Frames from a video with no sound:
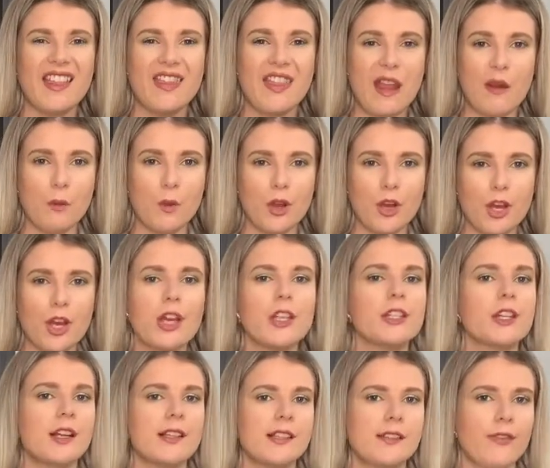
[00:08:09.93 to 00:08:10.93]
They were
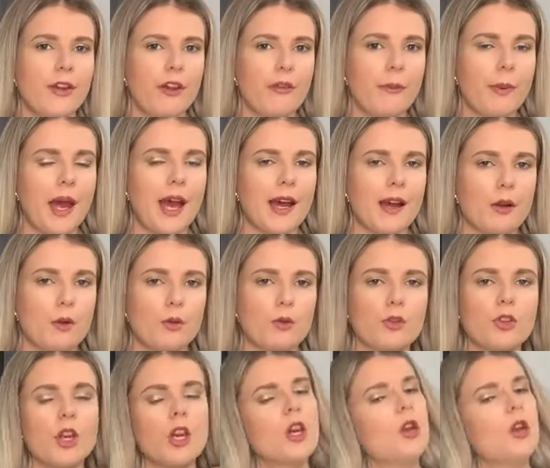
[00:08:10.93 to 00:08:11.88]
£95,